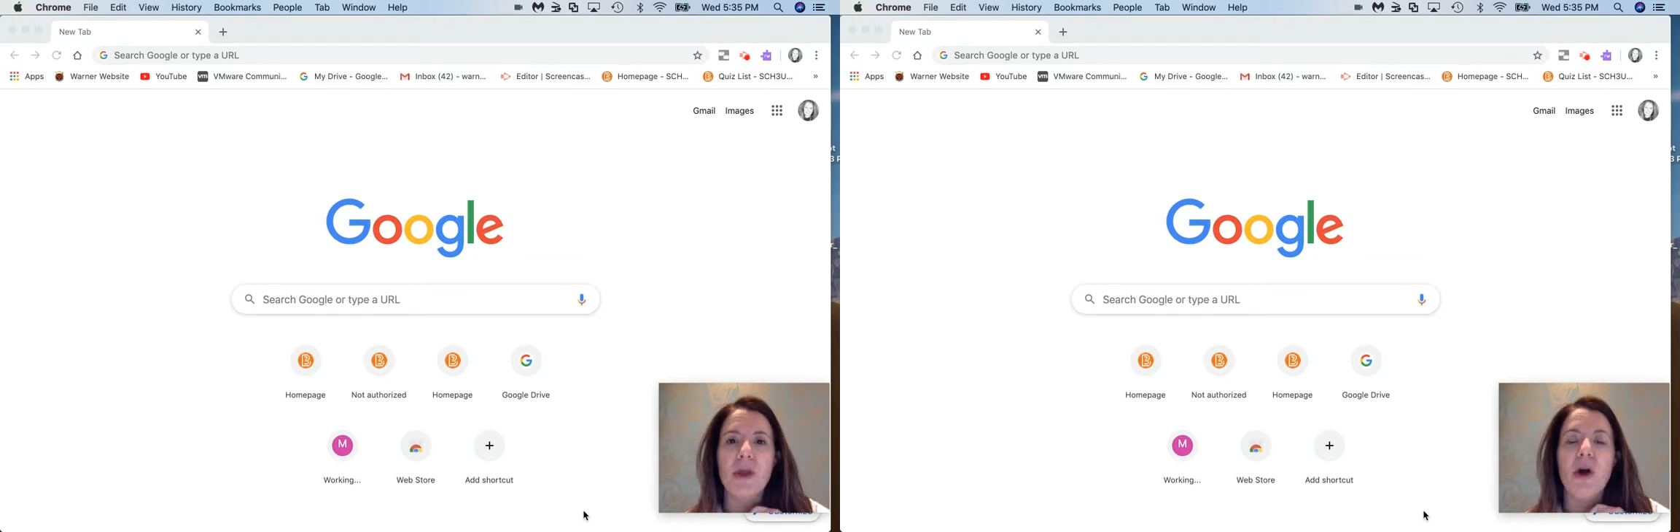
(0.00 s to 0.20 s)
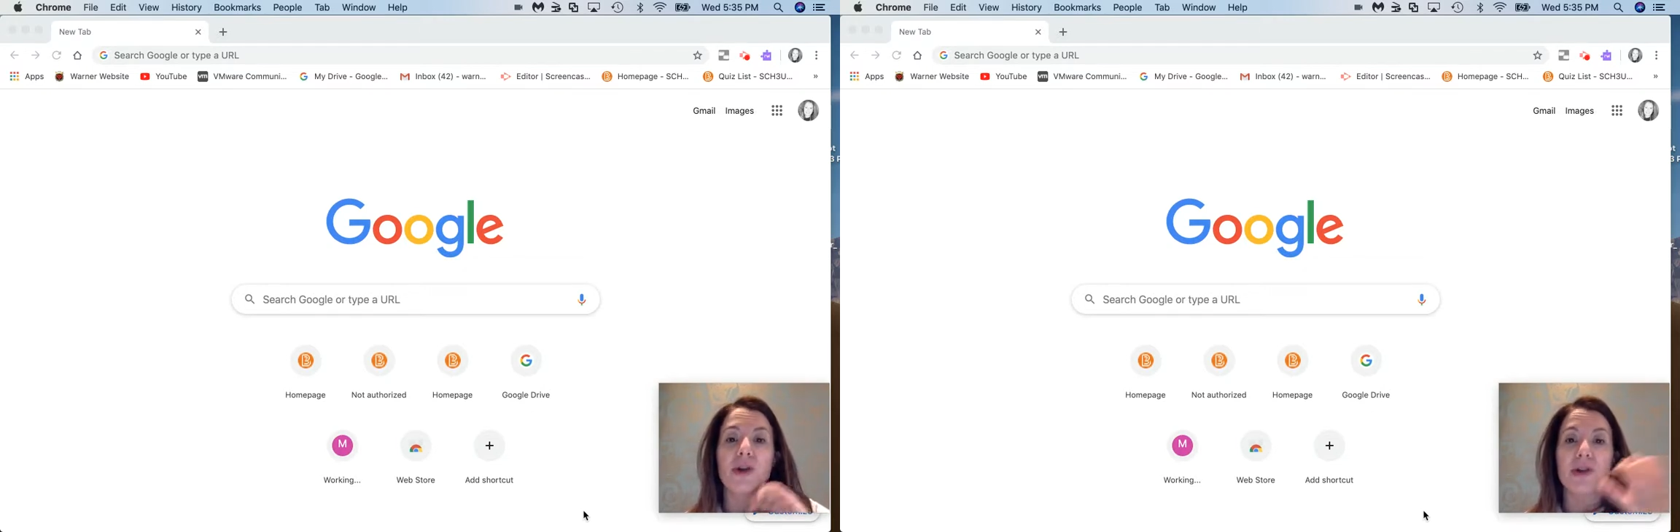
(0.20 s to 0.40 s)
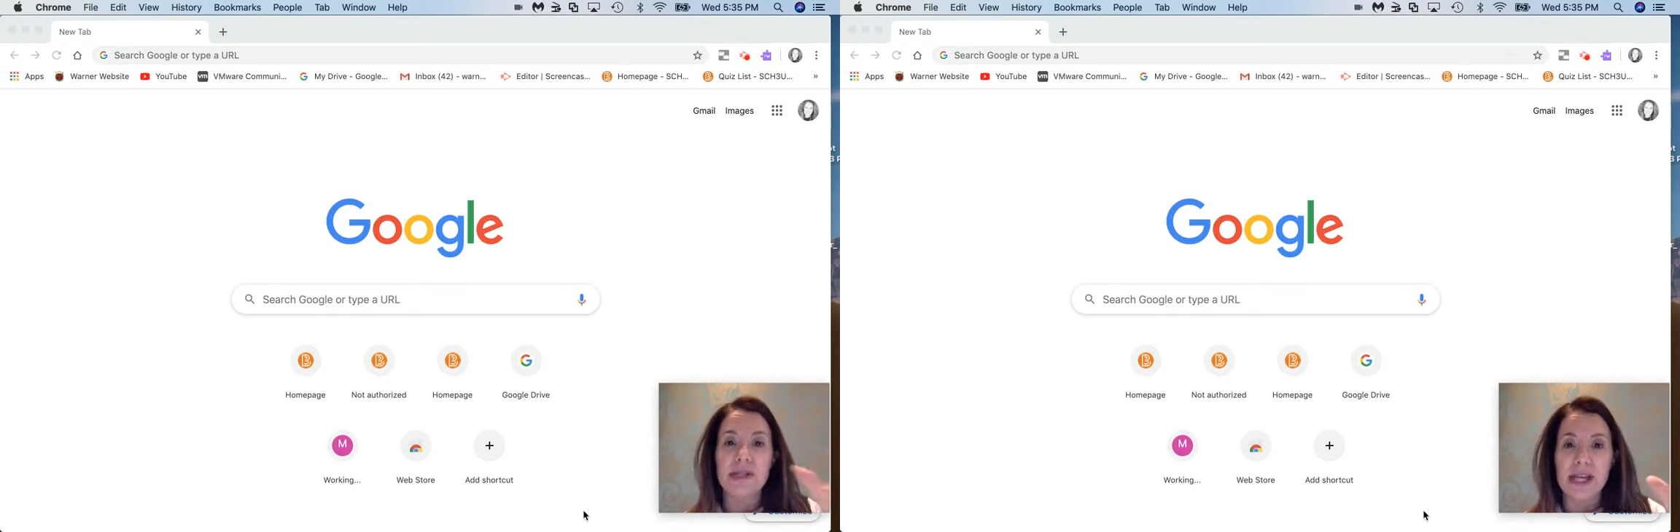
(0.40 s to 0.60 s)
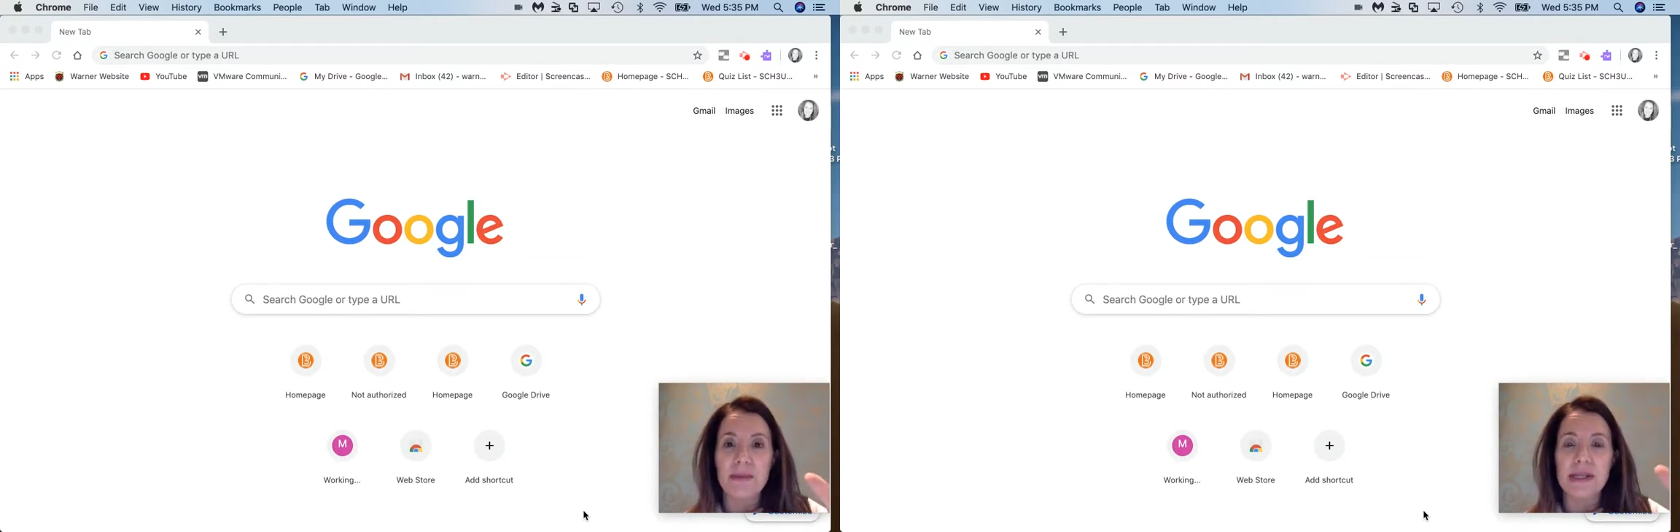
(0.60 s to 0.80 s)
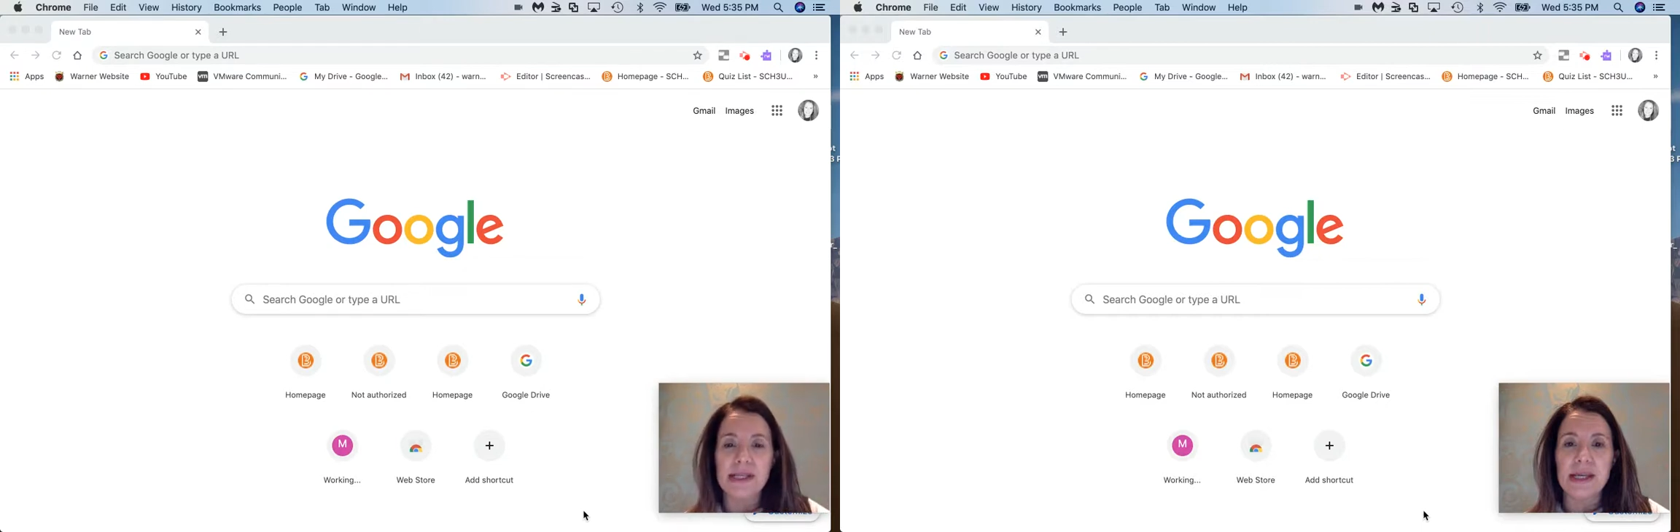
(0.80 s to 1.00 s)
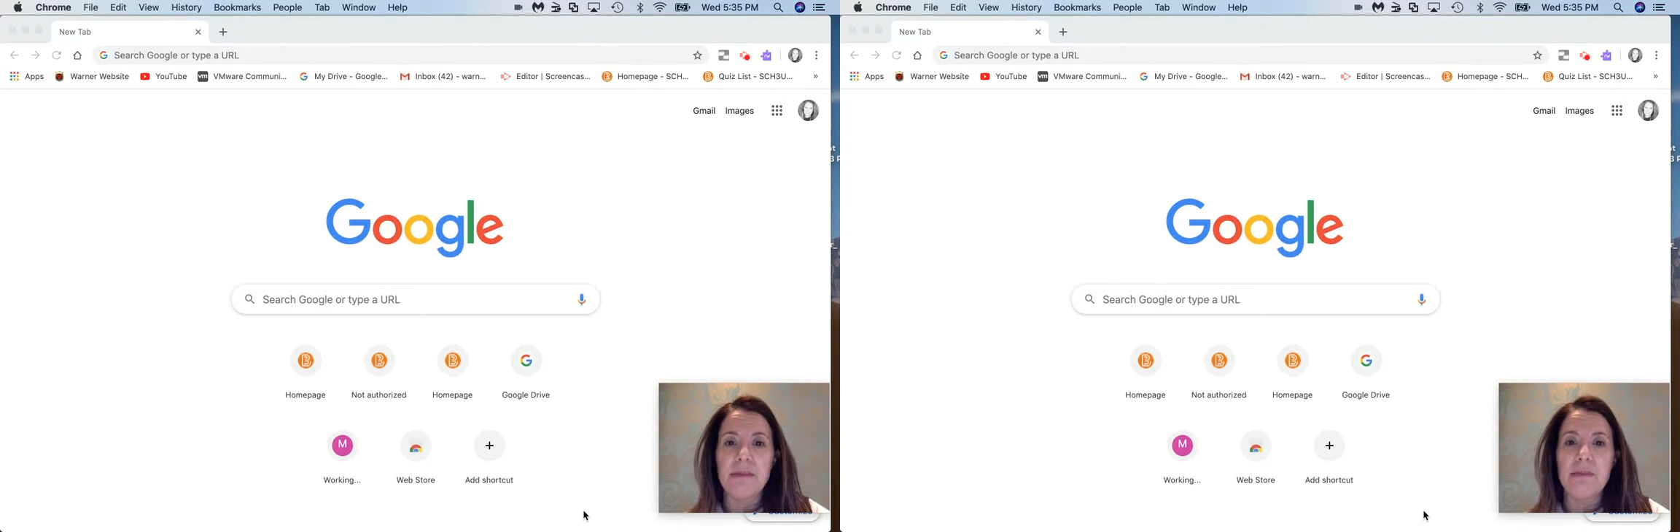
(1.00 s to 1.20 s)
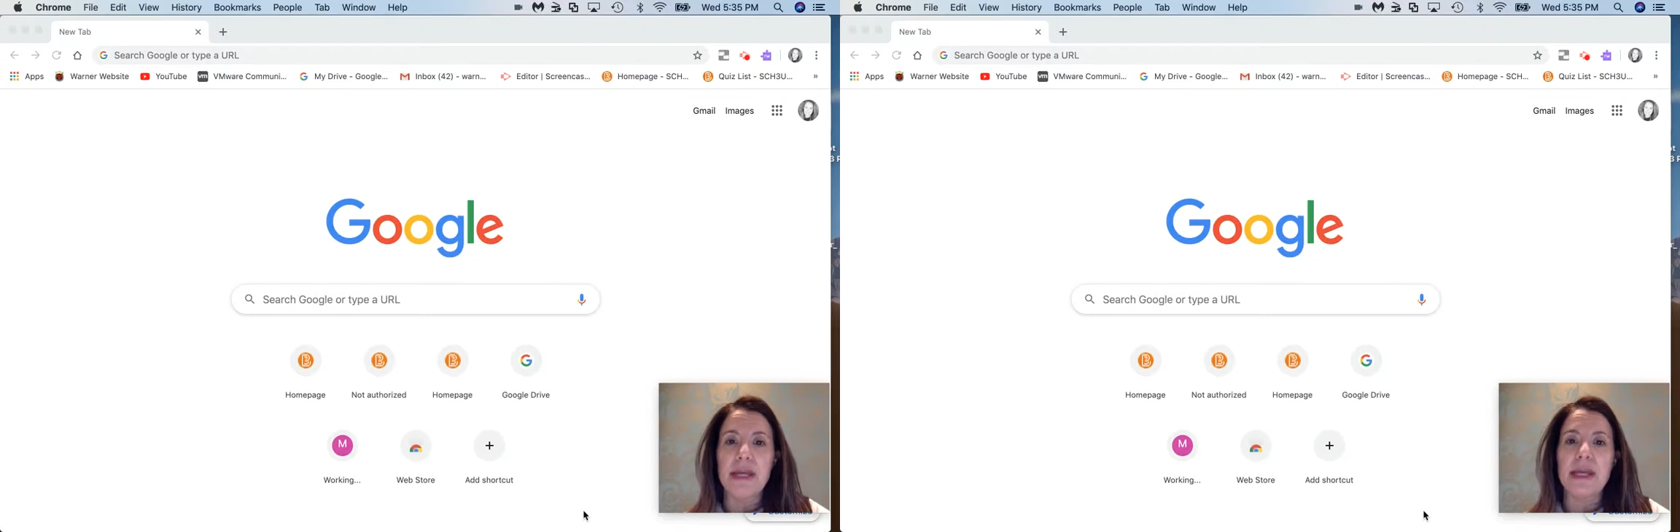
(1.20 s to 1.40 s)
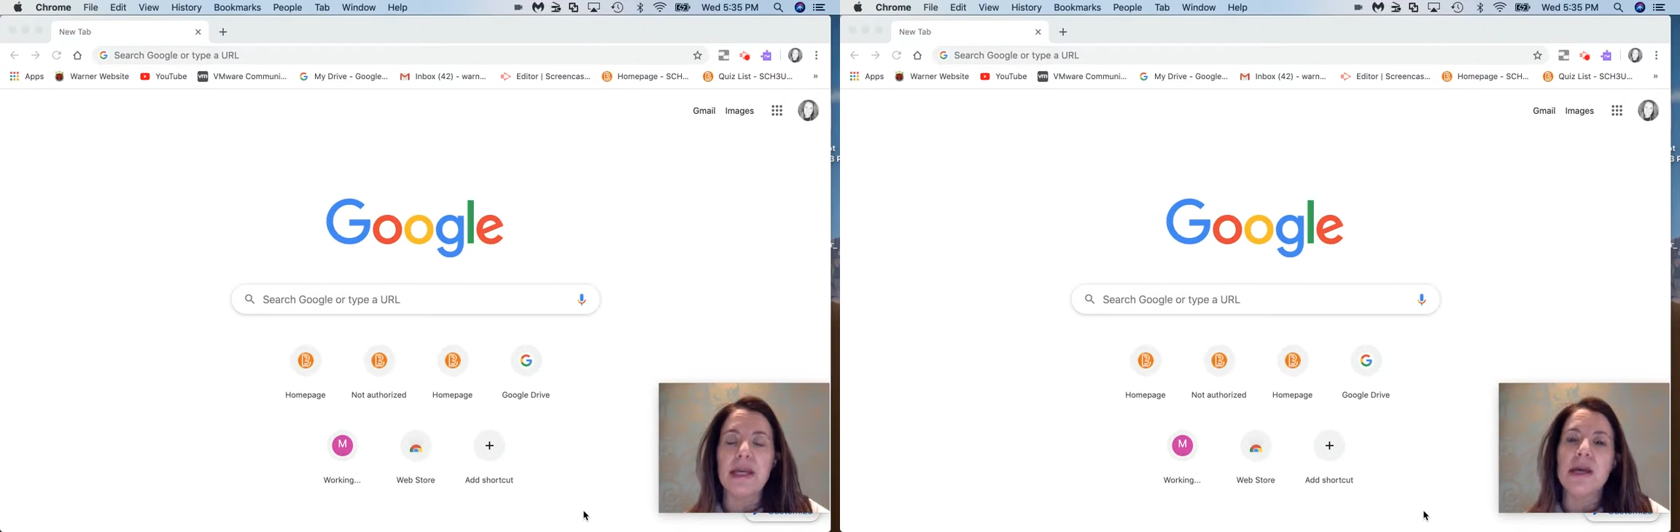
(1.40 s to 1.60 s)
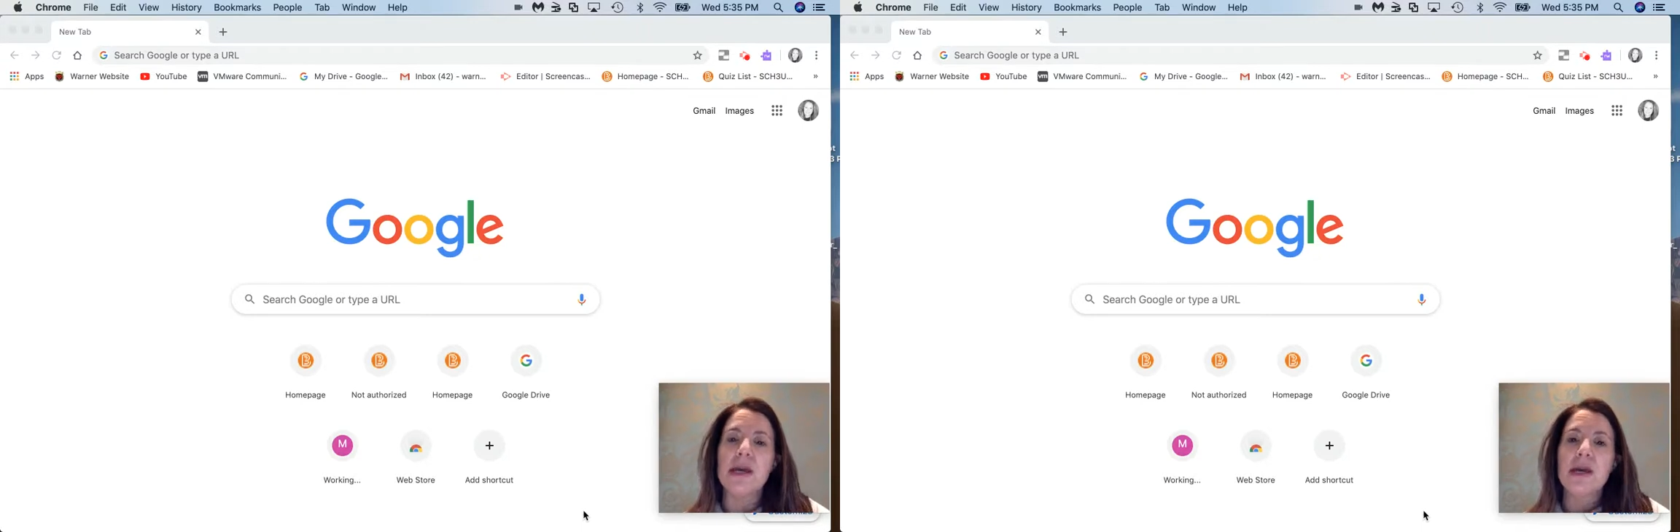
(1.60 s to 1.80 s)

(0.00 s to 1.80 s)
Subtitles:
all your assignments can be